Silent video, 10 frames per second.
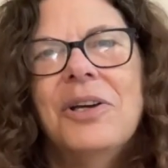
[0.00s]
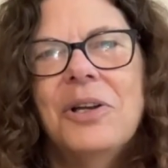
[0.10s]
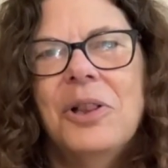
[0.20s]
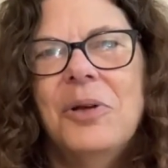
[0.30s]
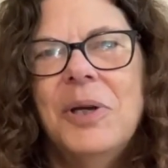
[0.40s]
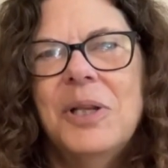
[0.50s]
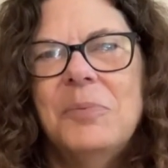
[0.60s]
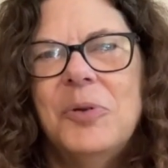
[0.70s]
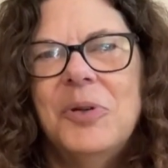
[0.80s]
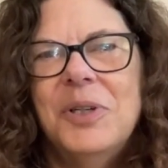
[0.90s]
Louis
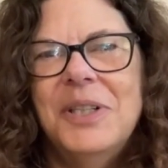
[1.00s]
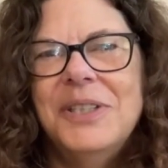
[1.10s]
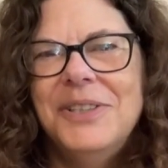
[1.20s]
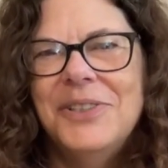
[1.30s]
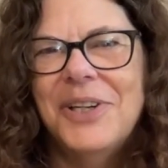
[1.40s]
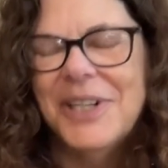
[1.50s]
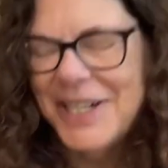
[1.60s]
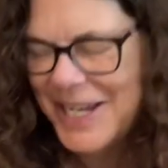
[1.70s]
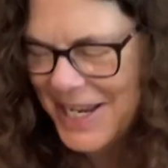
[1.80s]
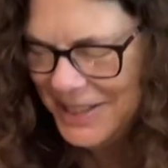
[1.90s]
L'Amour,
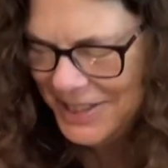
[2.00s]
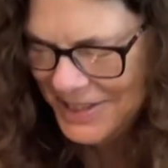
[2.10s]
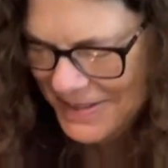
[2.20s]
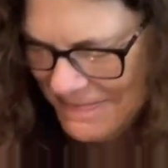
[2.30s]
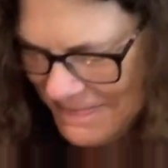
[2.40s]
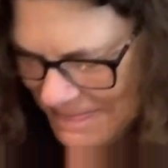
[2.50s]
Dark Canyon.